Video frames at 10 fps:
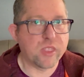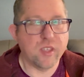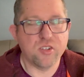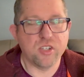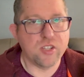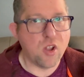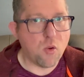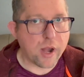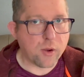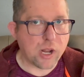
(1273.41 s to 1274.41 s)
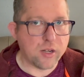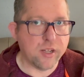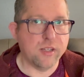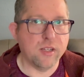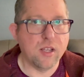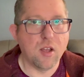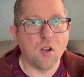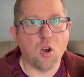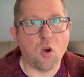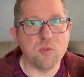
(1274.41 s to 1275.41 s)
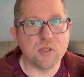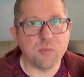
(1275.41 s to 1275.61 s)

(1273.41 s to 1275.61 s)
There's just no way around it. Homes in